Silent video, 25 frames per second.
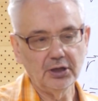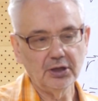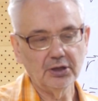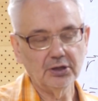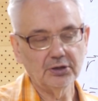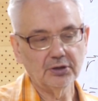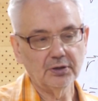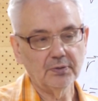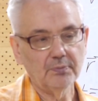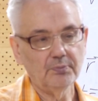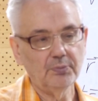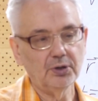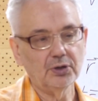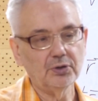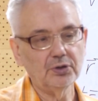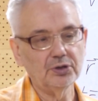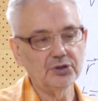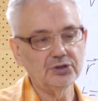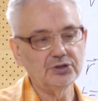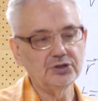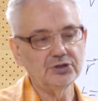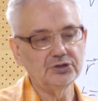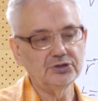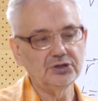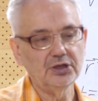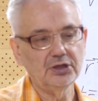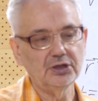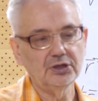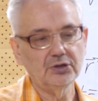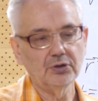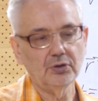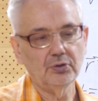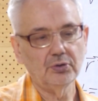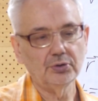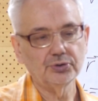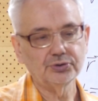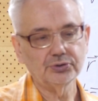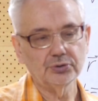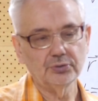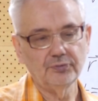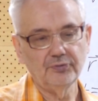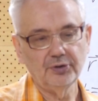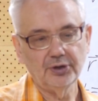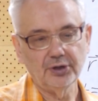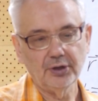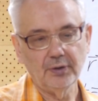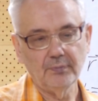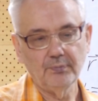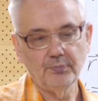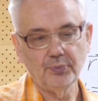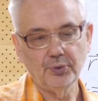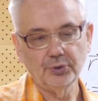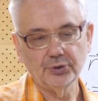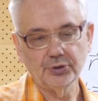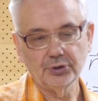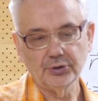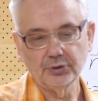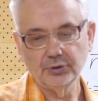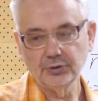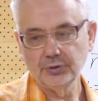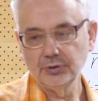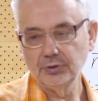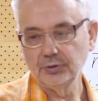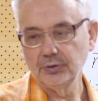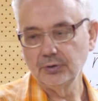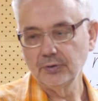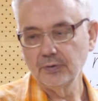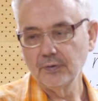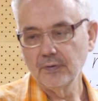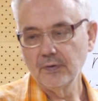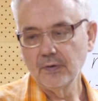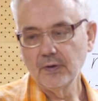Yeah, because they also very important.